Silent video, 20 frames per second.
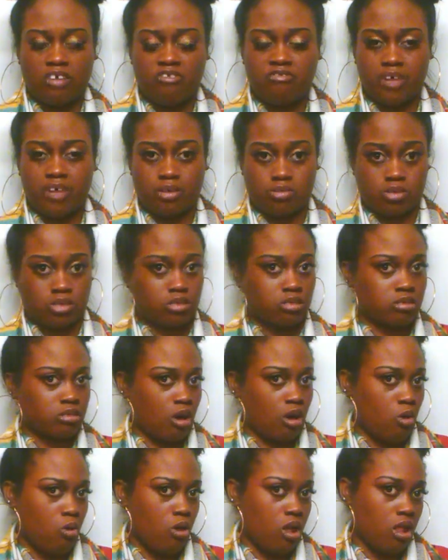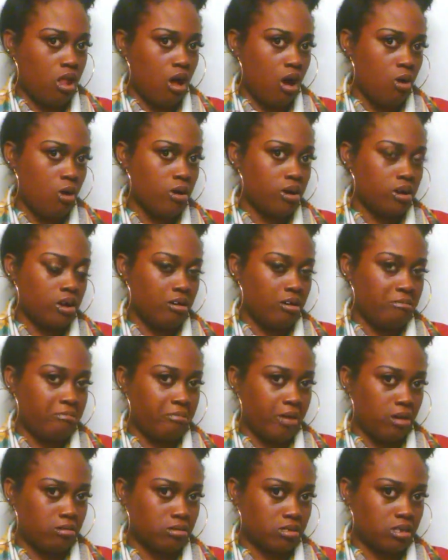felt so low and I
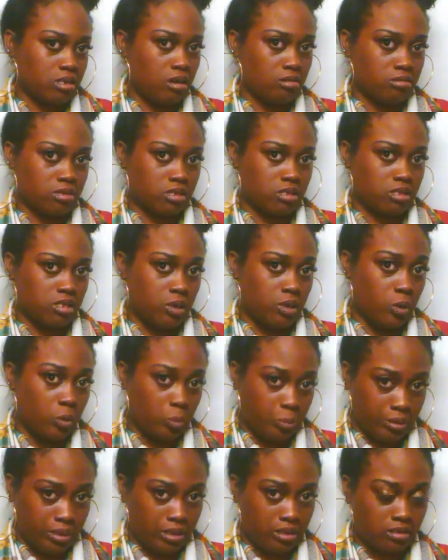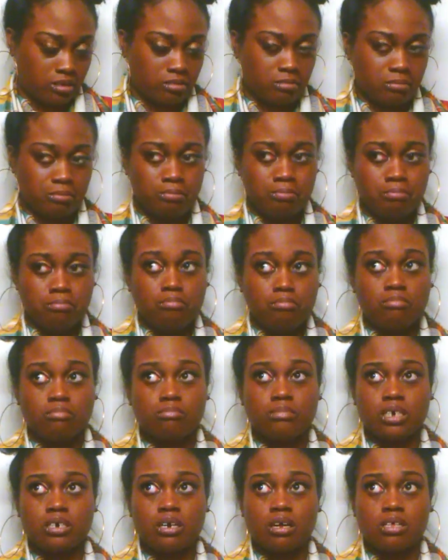felt so stupid
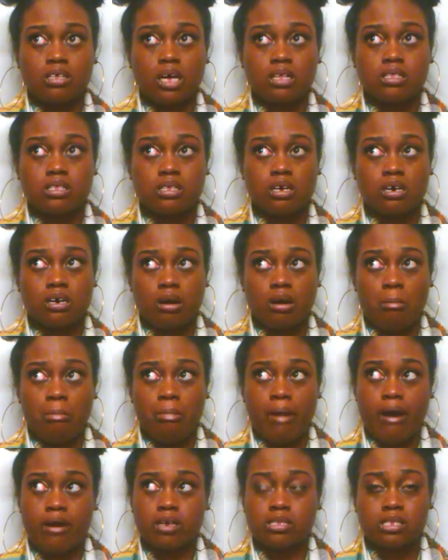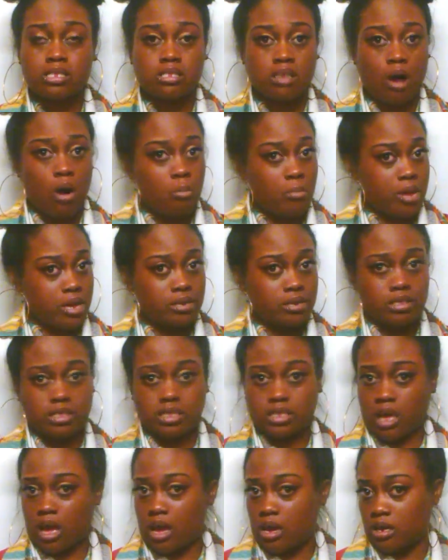because I took him back so many
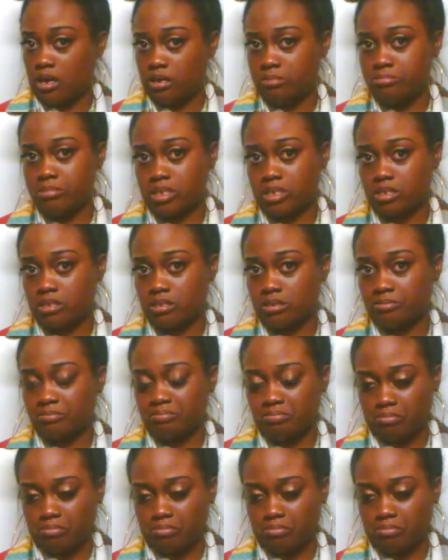times.